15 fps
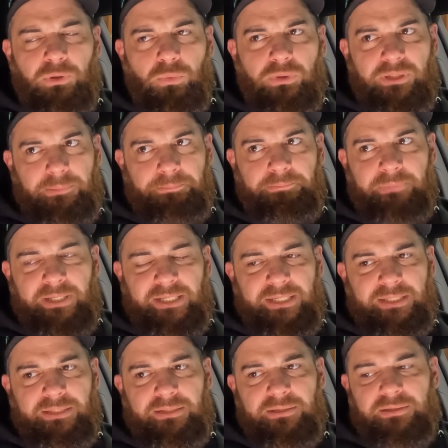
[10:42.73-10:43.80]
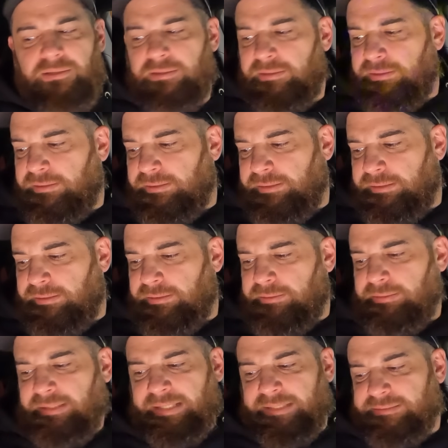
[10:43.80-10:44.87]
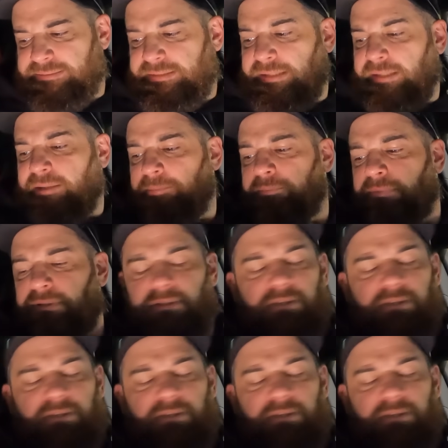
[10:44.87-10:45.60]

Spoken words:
what it made last time.